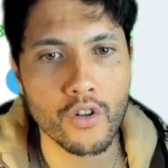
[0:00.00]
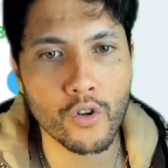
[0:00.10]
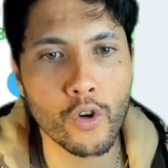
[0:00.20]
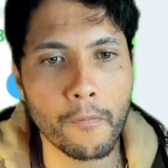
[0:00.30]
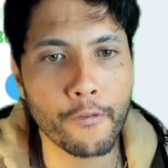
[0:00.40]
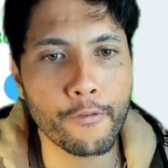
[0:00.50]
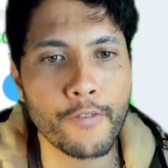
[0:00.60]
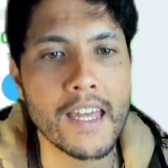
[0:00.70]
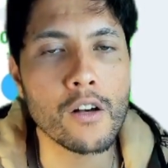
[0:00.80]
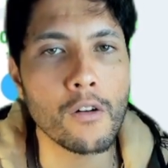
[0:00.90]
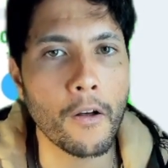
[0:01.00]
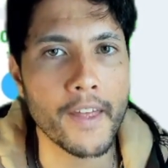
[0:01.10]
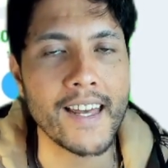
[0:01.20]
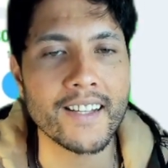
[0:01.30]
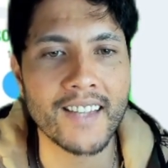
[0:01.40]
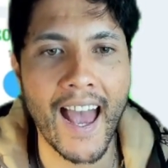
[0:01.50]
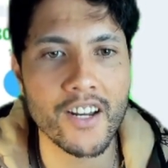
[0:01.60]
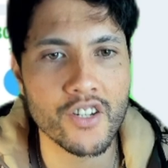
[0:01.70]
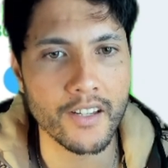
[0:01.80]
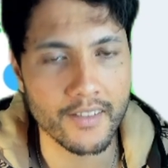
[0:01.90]
could feel that there's
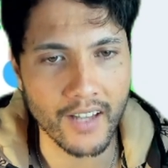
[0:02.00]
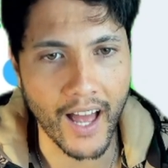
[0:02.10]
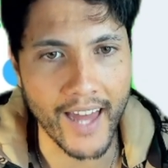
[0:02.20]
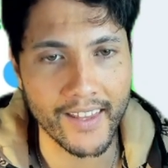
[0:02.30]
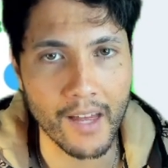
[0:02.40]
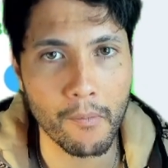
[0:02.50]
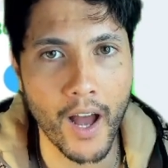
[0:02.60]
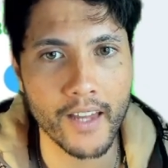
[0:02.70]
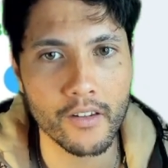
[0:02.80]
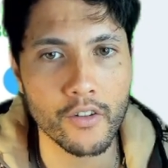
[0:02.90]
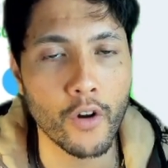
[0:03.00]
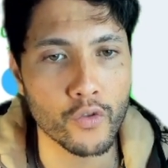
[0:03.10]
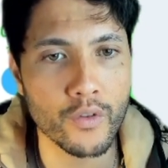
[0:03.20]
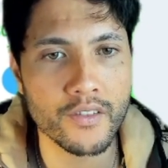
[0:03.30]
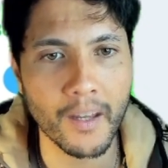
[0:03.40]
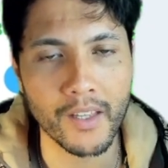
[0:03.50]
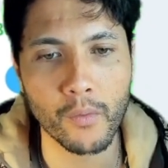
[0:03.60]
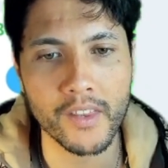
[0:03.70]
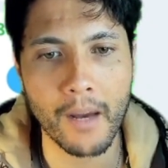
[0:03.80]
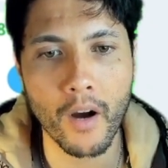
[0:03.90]
cash inside and they might, you know, do something
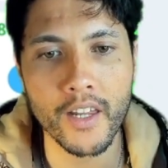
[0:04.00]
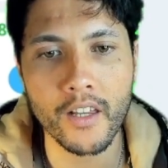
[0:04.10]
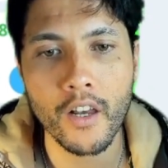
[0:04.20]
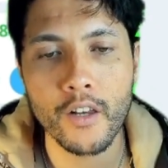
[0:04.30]
with that money.